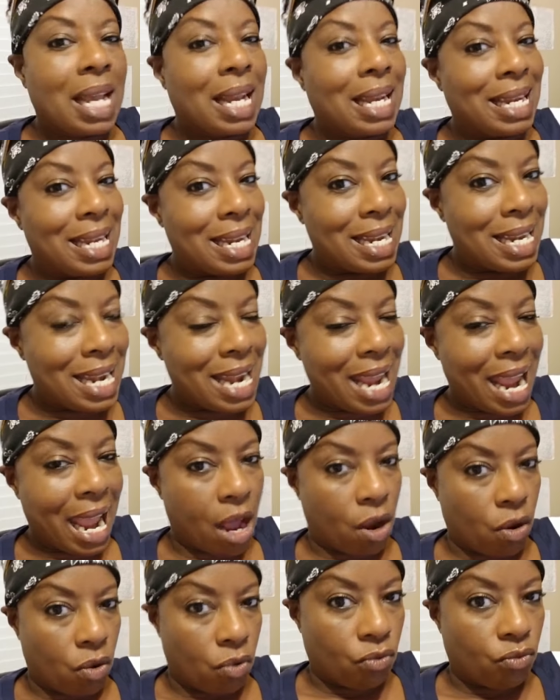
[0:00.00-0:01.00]

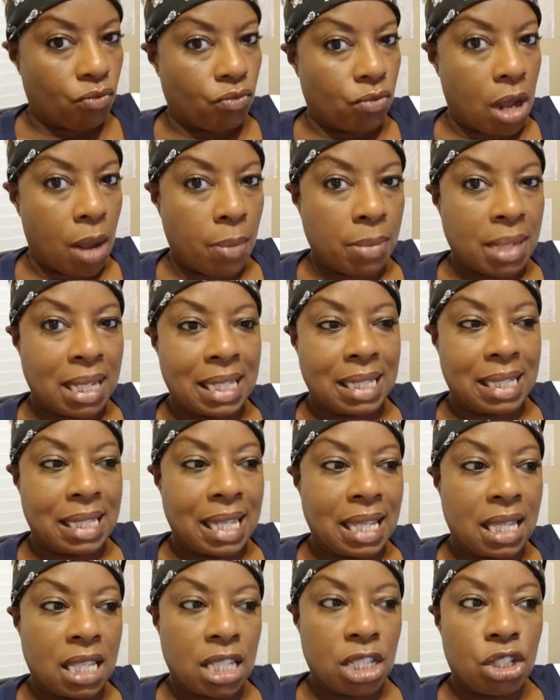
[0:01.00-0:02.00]
Now, I'm going to
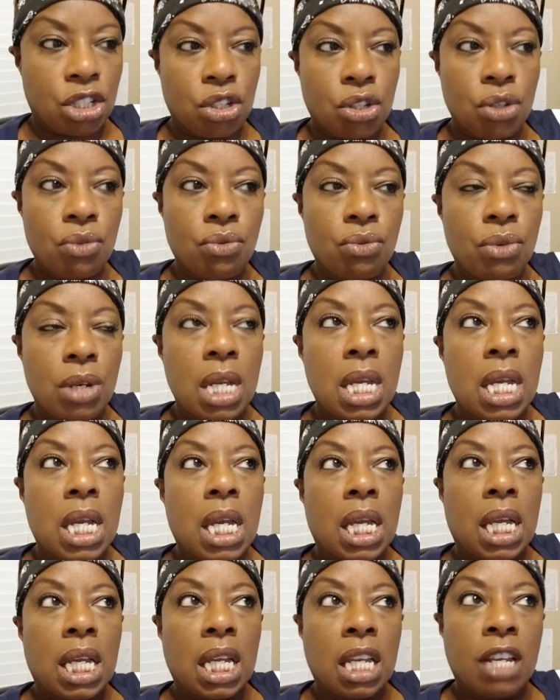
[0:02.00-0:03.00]
say this too.
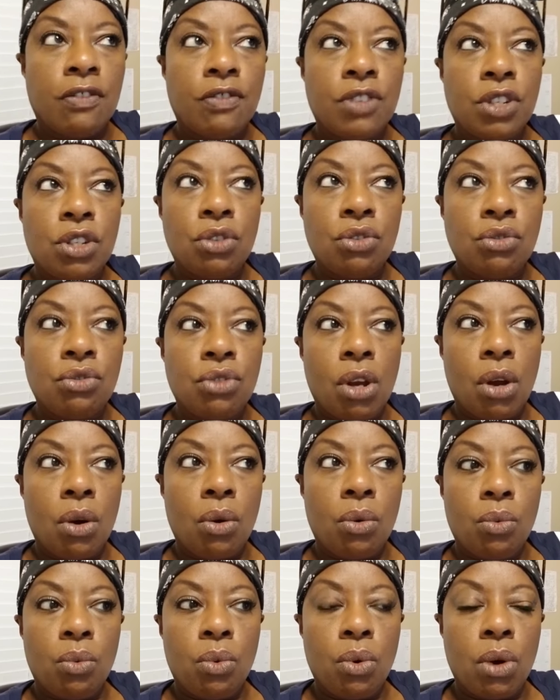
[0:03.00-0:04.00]
If you
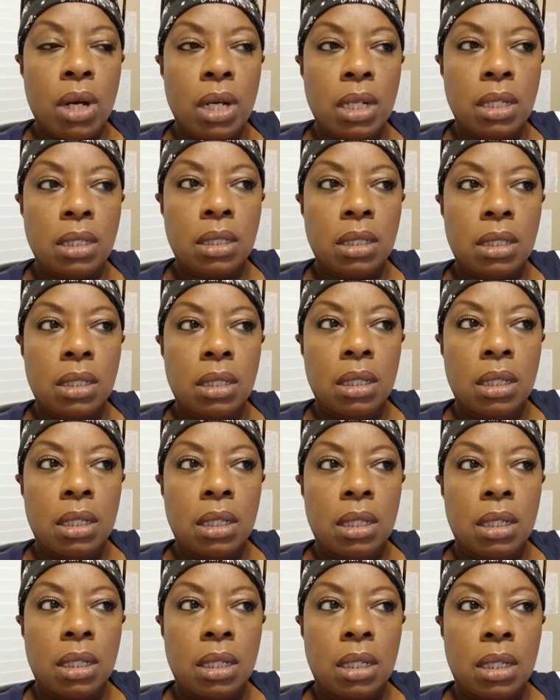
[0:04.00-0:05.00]
don't want
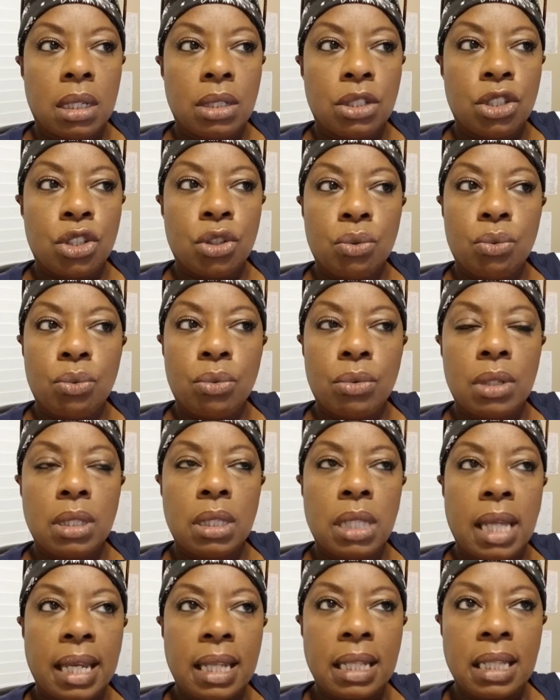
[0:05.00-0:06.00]
to,
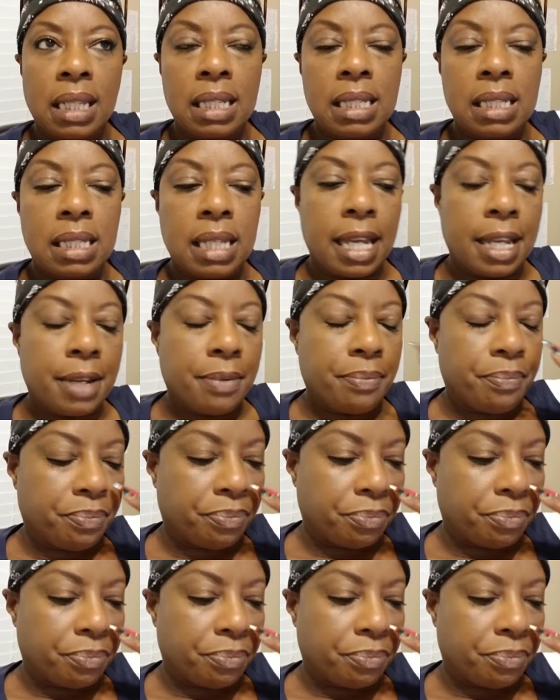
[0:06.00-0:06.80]
like, let's say,